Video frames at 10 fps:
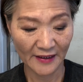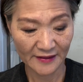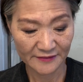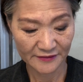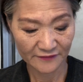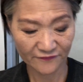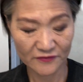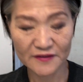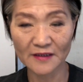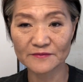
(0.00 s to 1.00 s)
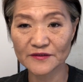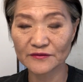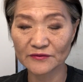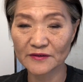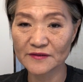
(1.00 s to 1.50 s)
and for some
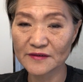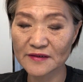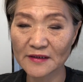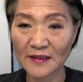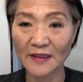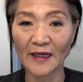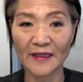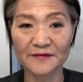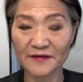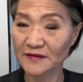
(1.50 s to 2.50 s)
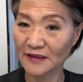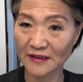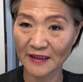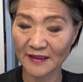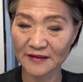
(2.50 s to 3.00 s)
students, and they
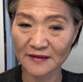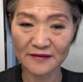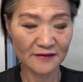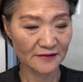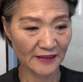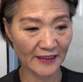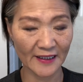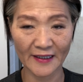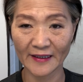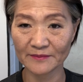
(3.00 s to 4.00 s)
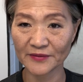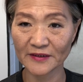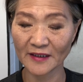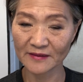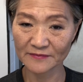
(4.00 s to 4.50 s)
get it, they are
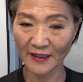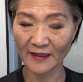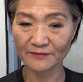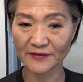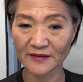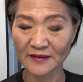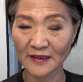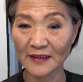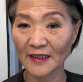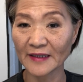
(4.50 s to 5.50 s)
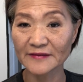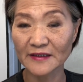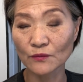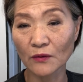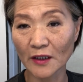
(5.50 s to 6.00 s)
happy, I'm happy, and they
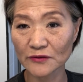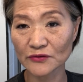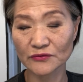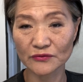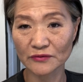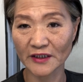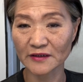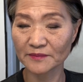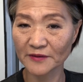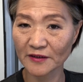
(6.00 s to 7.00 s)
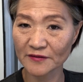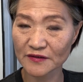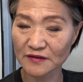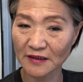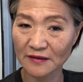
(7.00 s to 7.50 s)
want to do it
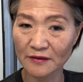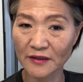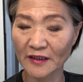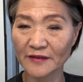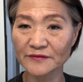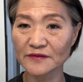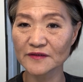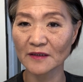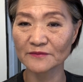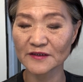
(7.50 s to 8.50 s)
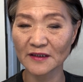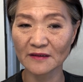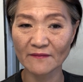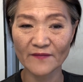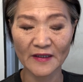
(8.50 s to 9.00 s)
because they learned
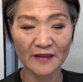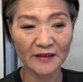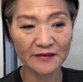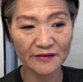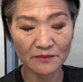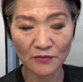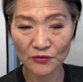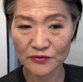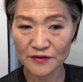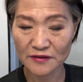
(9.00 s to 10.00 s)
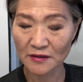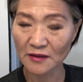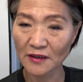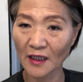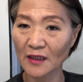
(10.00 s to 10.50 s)
something in the most
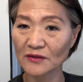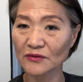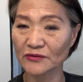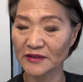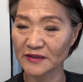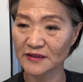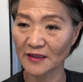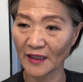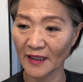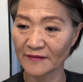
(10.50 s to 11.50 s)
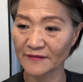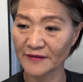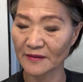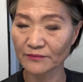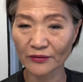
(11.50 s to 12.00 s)
concrete and
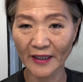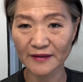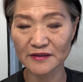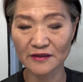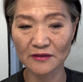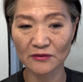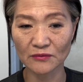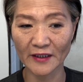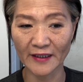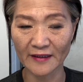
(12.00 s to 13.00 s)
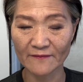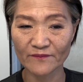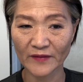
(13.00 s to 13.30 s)
practical way.